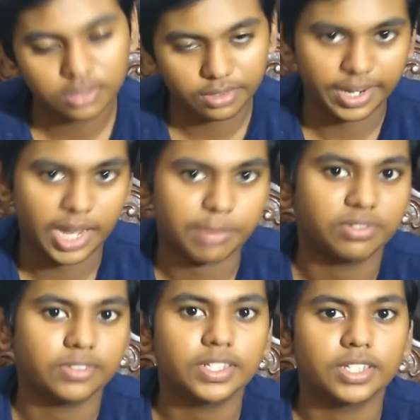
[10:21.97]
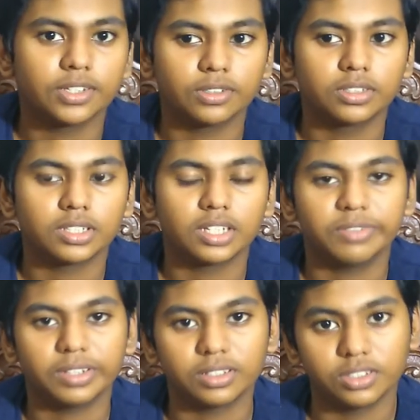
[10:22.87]
so good camera for videos. And
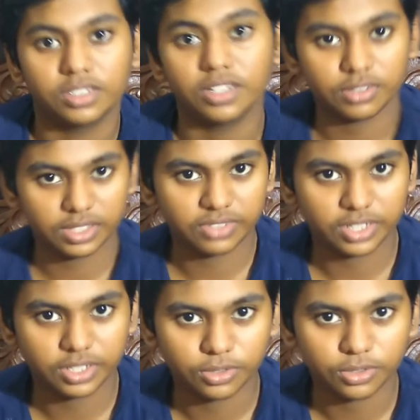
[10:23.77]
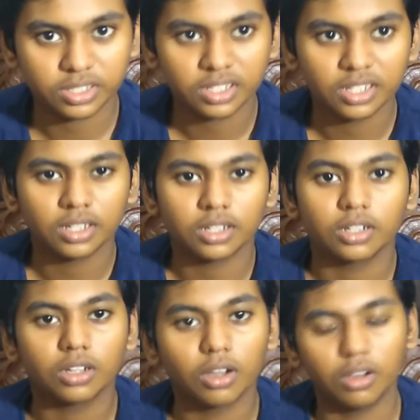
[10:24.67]
if you're considering videos
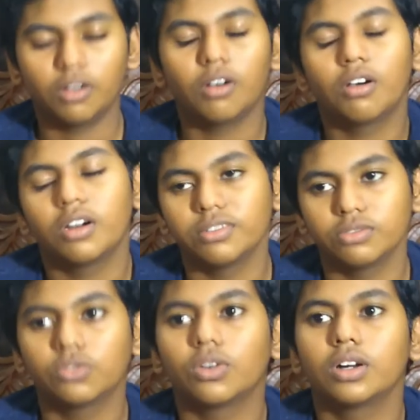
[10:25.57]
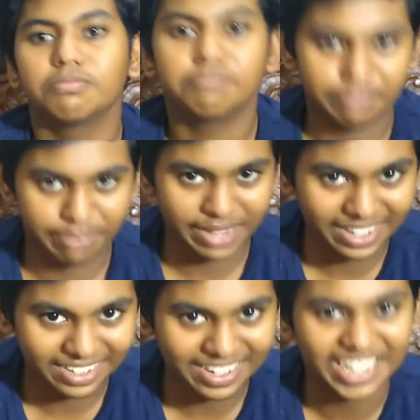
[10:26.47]
or want
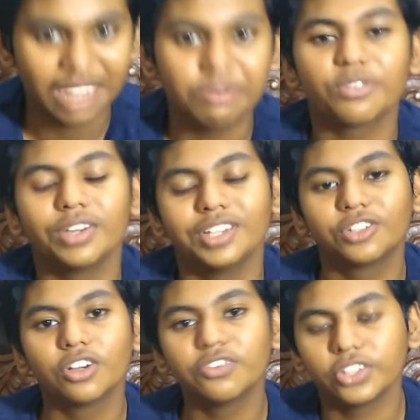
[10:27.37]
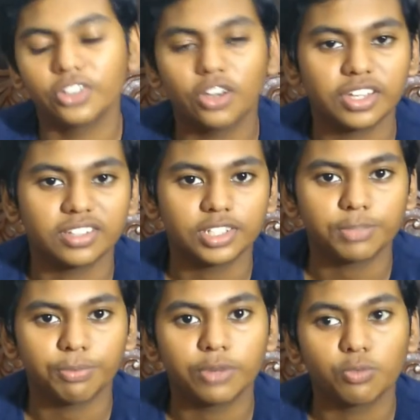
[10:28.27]
better dynamic range, go for the Nokia
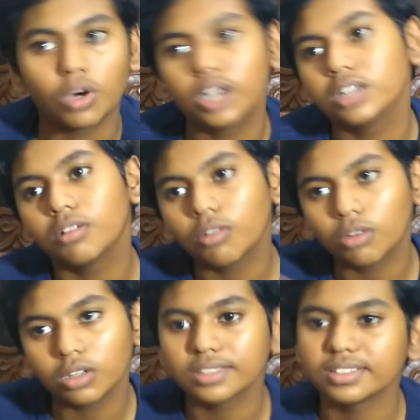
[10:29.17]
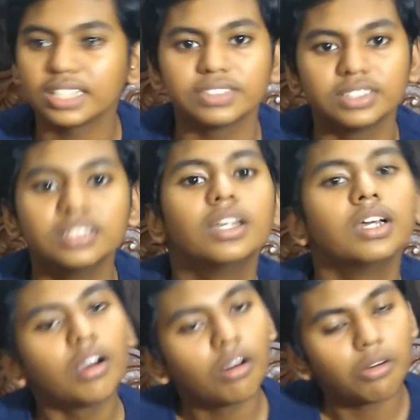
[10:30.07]
6.1 or 7
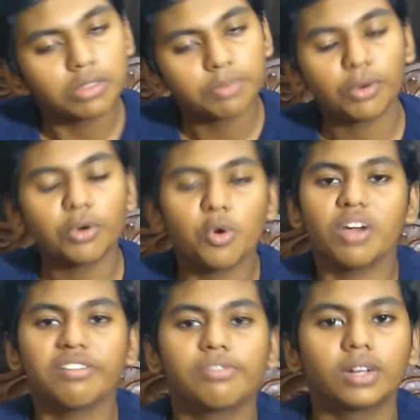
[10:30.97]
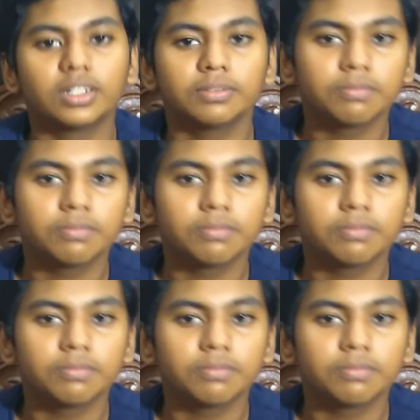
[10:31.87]
or the Poco F1.